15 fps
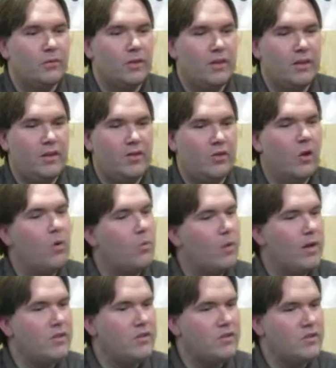He didn't know
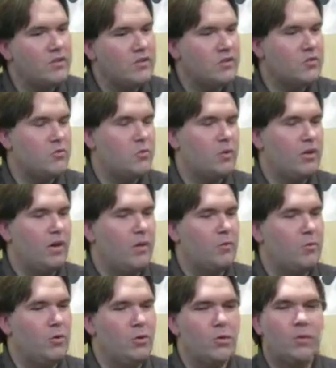when Jesus would
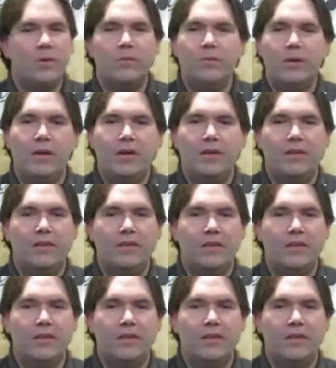come or who he'd be,